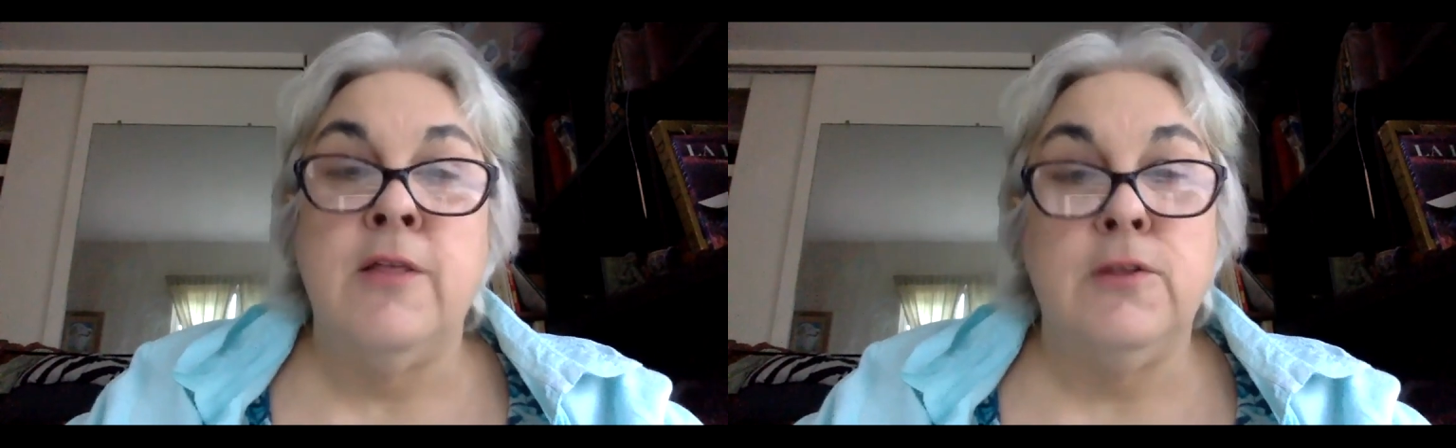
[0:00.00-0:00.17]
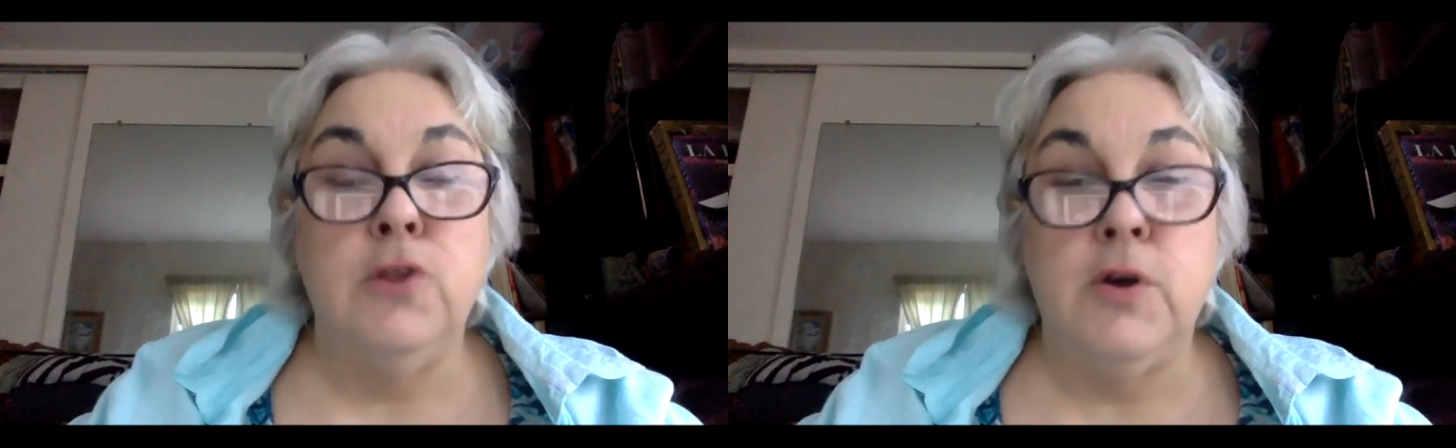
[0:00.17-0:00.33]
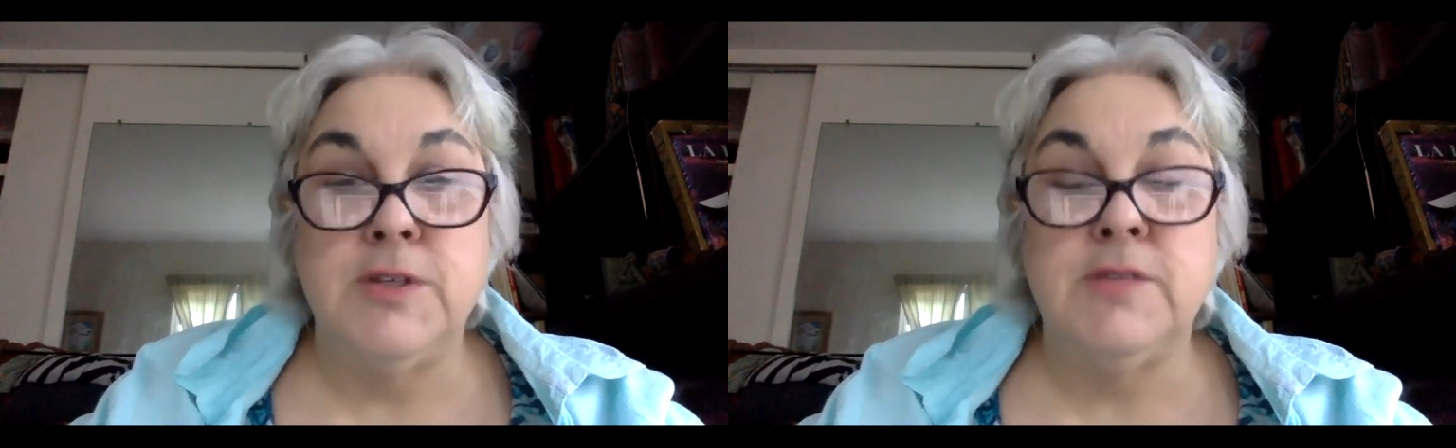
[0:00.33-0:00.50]
the
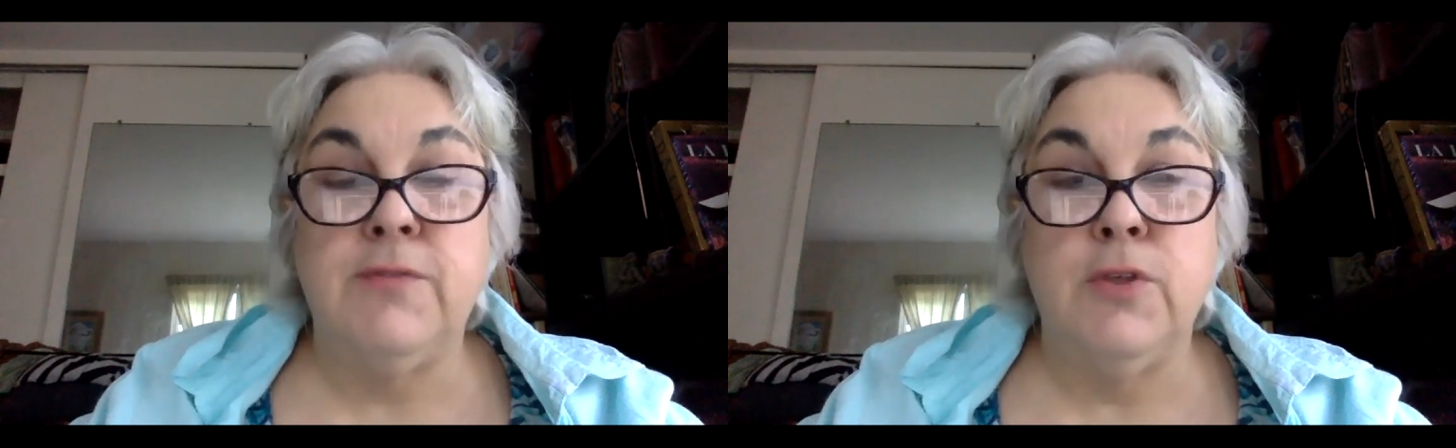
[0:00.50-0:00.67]
laws of